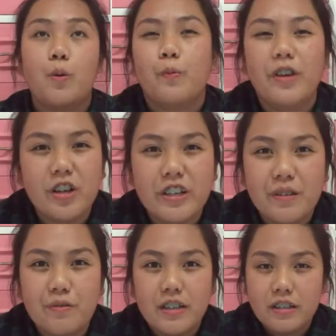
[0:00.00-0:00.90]
We are
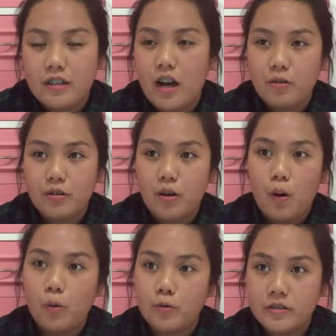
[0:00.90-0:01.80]
given our
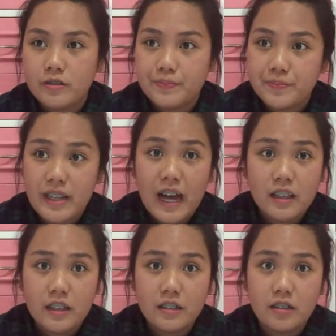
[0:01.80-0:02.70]
own
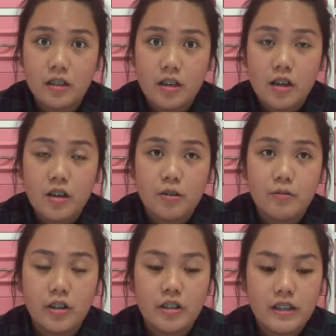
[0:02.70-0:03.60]
talent,
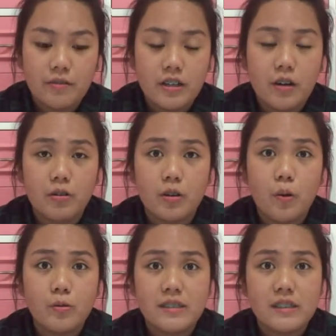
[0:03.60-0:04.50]
we are given our
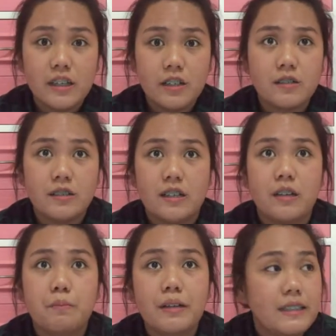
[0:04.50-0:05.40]
own skills and
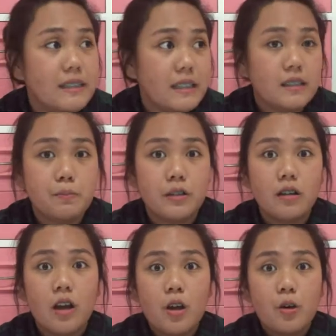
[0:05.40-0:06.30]
abilities, but
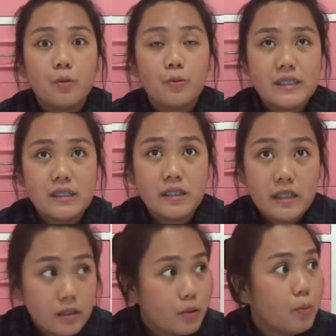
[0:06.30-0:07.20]
we
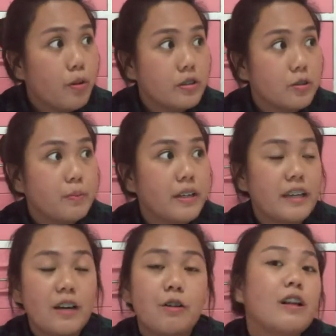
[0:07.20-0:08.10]
still want to
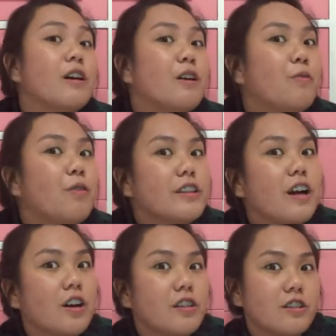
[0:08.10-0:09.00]
be what
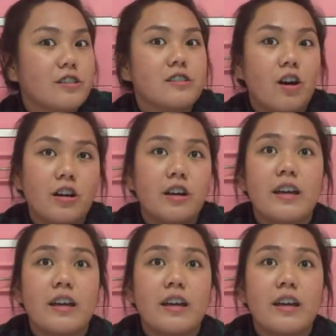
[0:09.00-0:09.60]
others are.